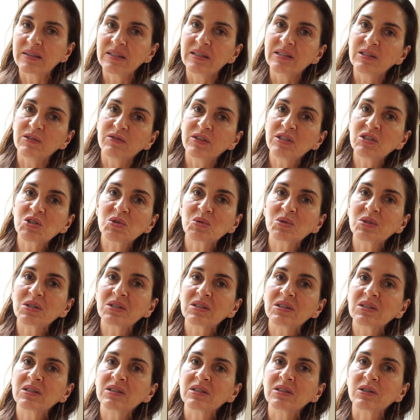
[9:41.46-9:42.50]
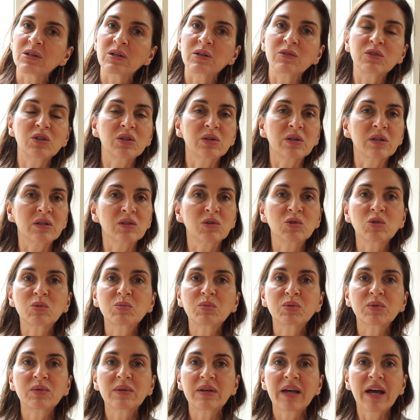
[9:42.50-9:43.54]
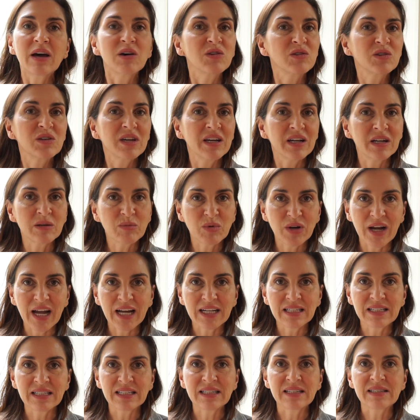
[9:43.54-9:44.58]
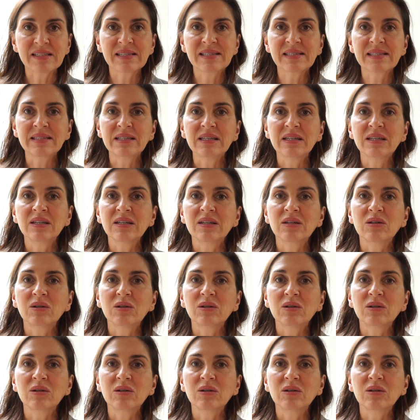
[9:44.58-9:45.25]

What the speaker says: individual or if you're a group healthcare practice.